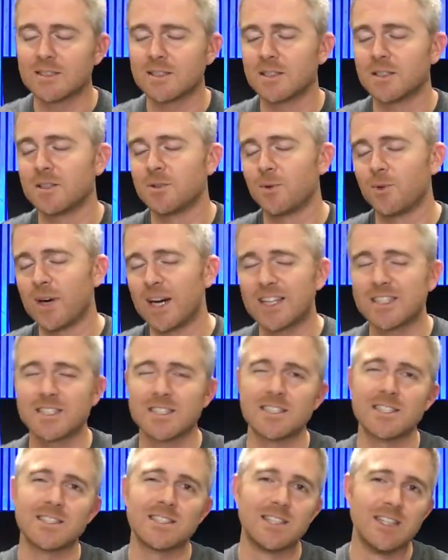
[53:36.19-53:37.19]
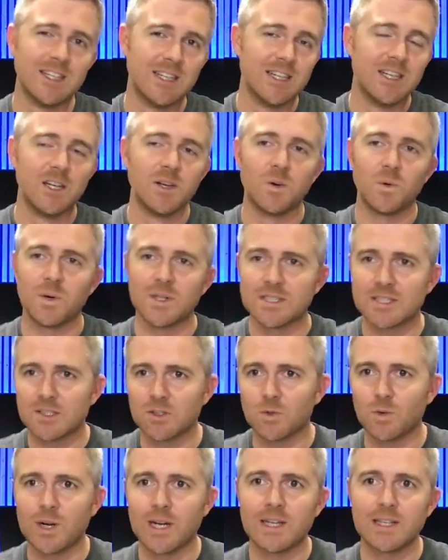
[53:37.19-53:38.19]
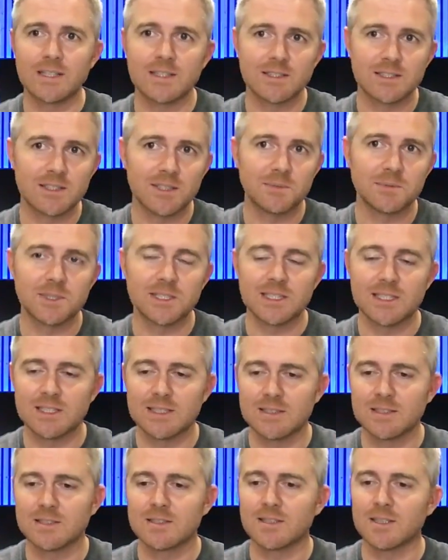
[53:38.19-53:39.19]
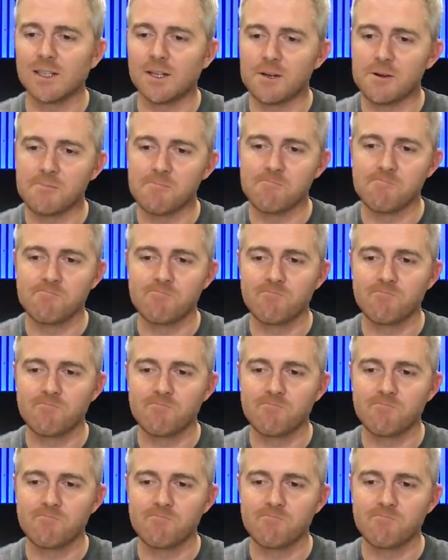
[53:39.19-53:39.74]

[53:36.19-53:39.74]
The direction wasn't great in some scenes. Um...